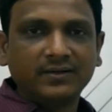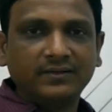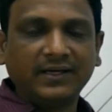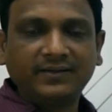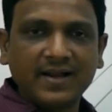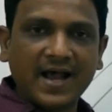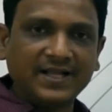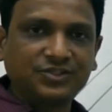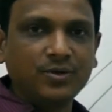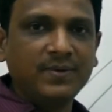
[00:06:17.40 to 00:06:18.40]
That
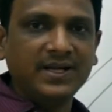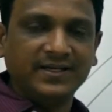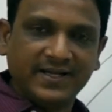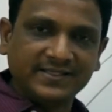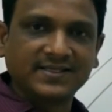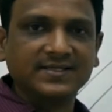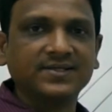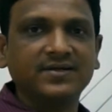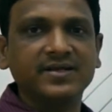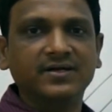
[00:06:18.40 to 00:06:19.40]
has to be
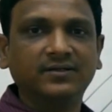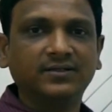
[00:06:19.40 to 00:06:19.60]
discussed here.